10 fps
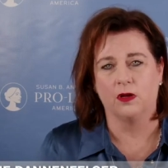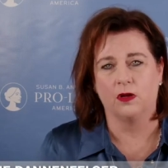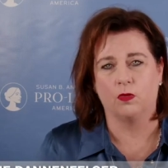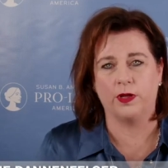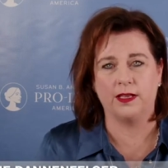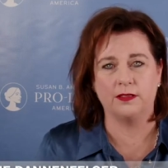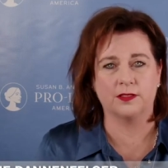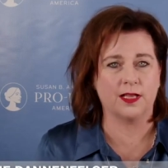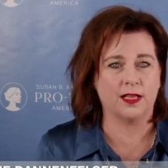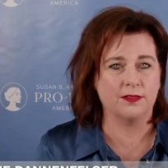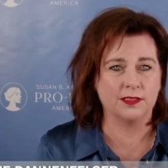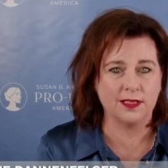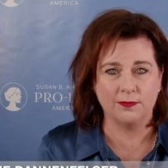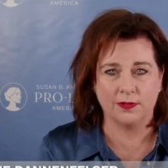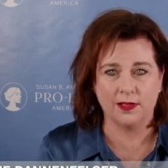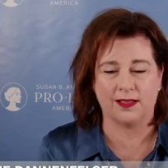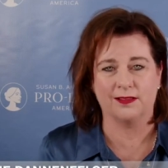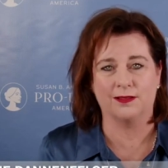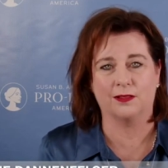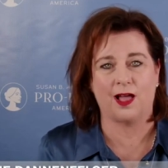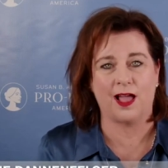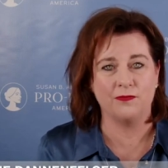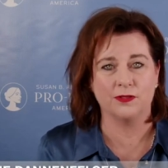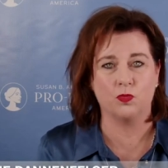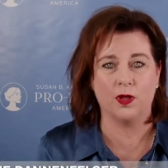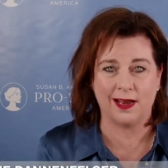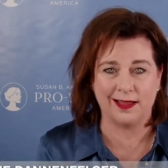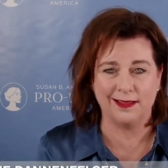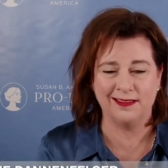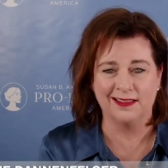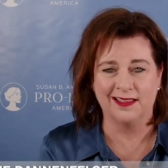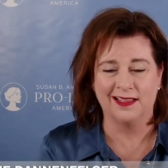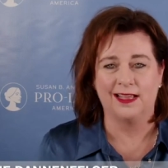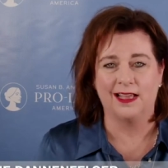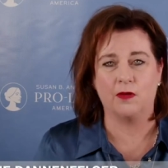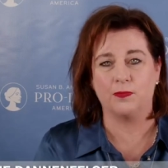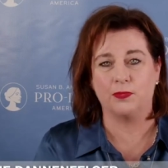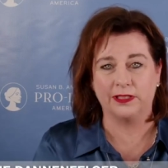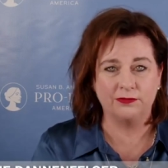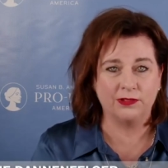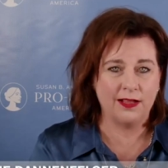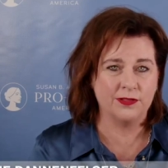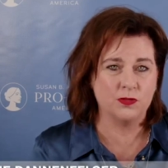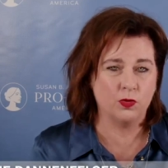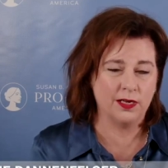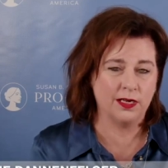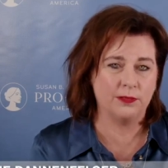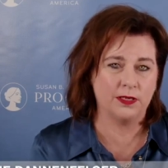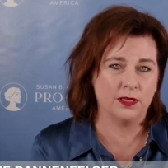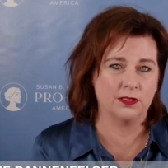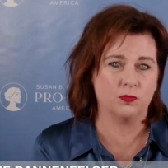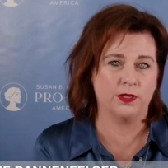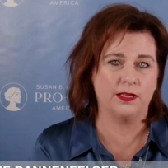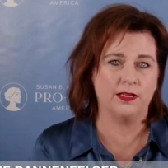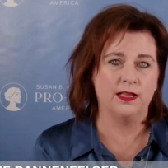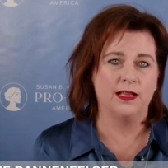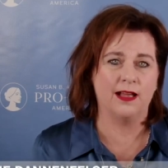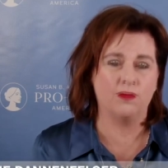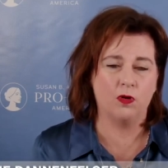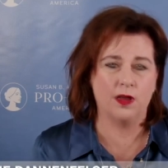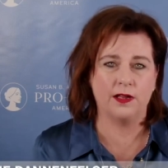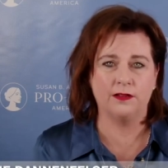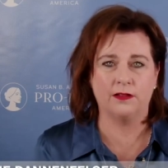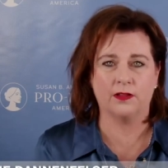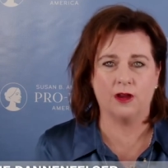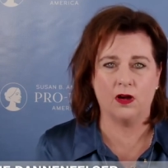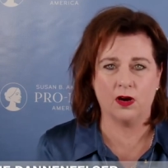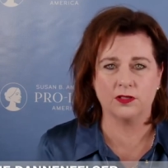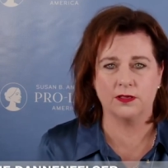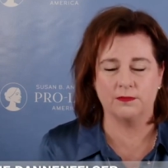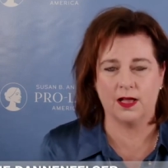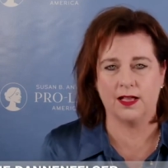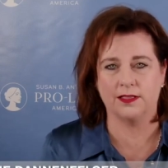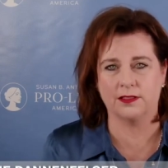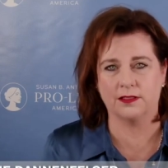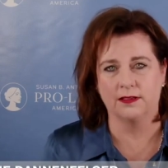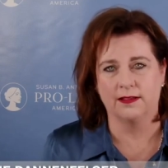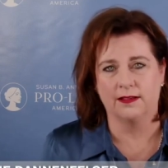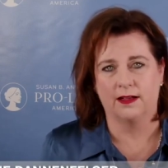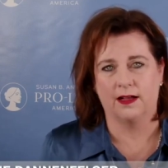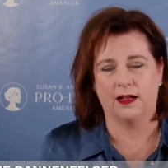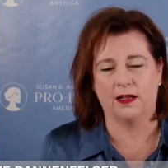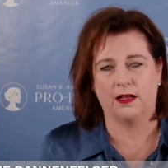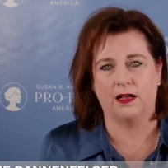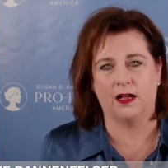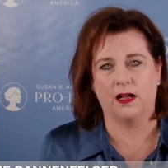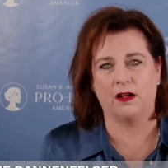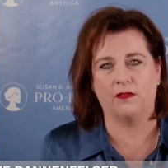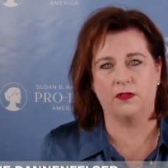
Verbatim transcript: we said the same thing: life is winning. And we believe life is winning because we have won the hearts and minds of the